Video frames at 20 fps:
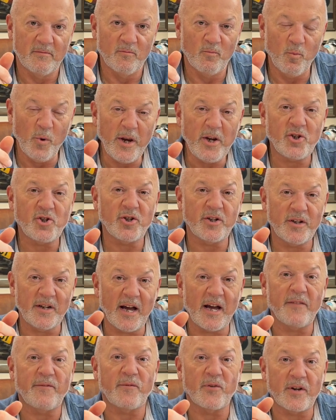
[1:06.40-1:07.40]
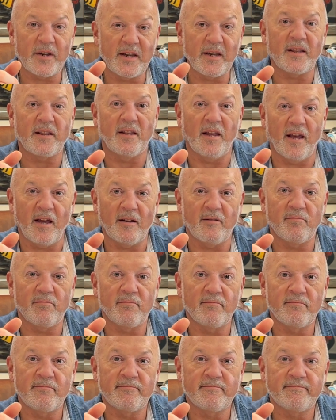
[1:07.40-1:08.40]
We should not forget that.
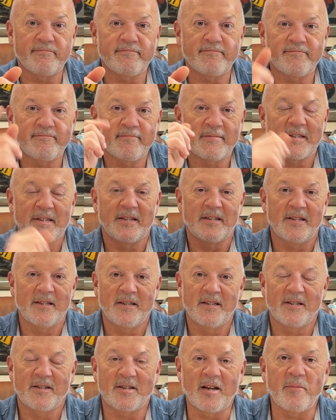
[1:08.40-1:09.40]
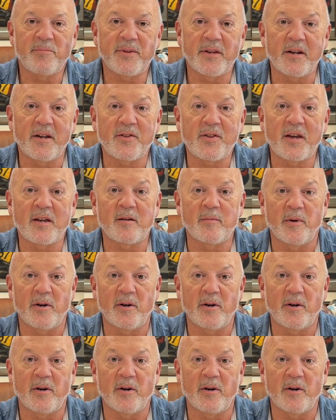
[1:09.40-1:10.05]
Something to think